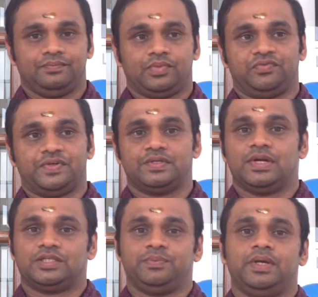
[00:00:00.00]
professional
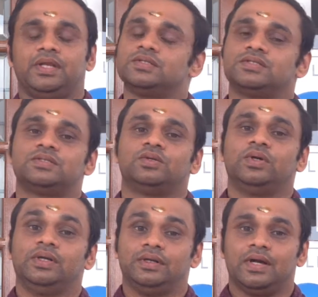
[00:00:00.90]
experience to
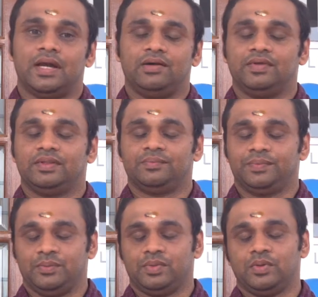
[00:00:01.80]
guide with the
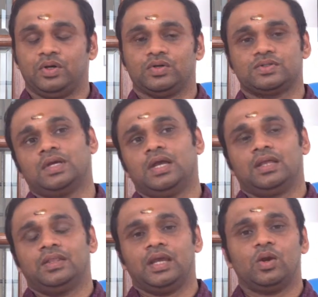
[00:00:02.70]
people, because
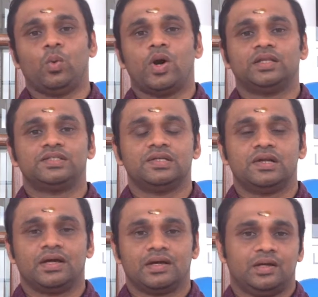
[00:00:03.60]
they know what the
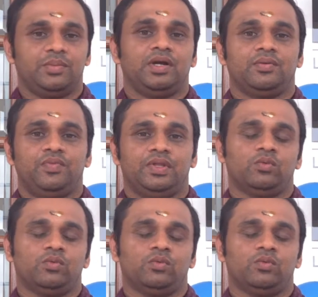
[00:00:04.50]
children are coming up with,